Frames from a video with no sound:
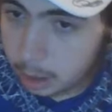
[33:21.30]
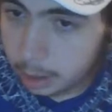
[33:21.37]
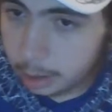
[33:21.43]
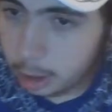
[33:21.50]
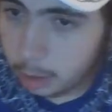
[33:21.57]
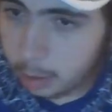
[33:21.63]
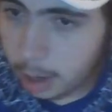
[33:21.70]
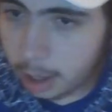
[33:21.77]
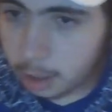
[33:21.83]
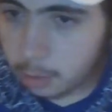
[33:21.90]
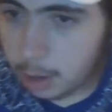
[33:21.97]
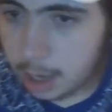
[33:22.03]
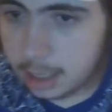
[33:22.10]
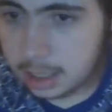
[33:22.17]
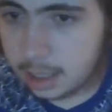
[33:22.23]
Luai
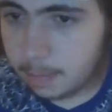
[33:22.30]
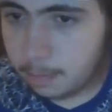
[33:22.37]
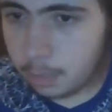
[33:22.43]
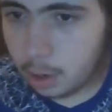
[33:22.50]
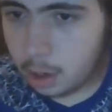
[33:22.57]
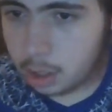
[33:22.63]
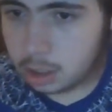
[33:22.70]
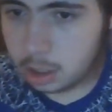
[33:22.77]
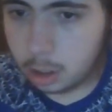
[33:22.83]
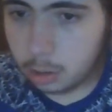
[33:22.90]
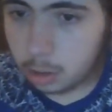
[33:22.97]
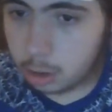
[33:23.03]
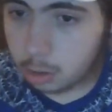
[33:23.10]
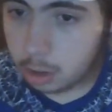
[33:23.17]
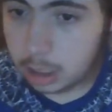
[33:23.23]
greater than Burton. Who
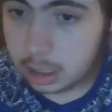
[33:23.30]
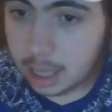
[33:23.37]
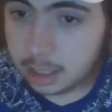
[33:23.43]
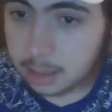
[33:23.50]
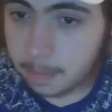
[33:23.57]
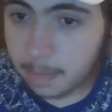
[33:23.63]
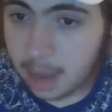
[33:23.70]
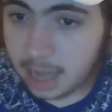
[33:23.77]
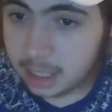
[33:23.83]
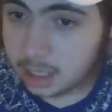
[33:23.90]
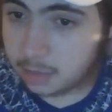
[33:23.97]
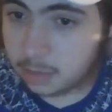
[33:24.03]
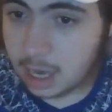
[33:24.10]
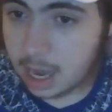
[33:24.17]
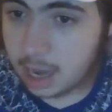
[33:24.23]
agrees? That's a
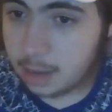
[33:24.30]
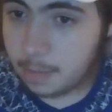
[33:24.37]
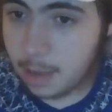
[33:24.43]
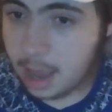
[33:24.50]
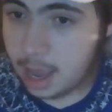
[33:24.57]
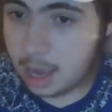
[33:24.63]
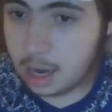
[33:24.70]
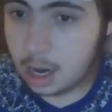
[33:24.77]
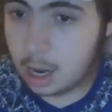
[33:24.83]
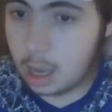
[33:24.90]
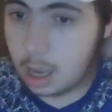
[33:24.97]
massive take, man.